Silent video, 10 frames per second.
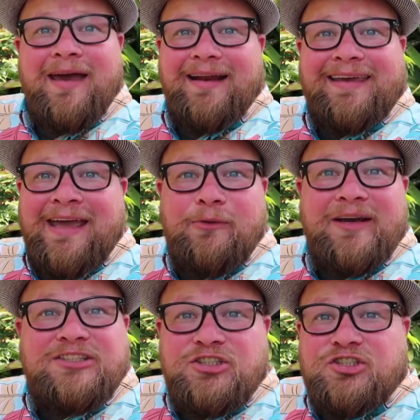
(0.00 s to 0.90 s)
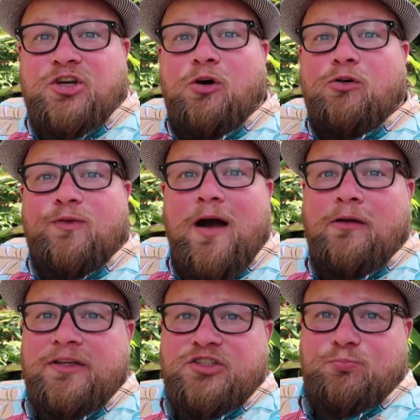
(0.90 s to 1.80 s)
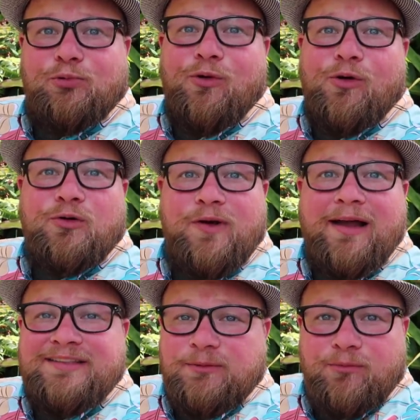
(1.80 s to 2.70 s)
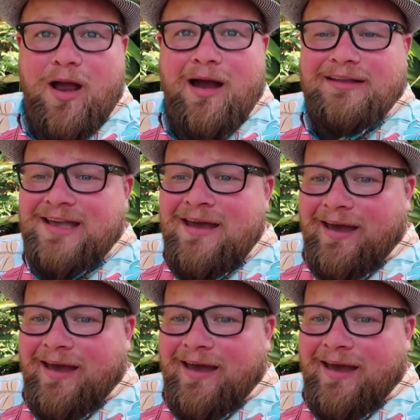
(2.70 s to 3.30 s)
And I can't wait to just go around, explore, ride some rides,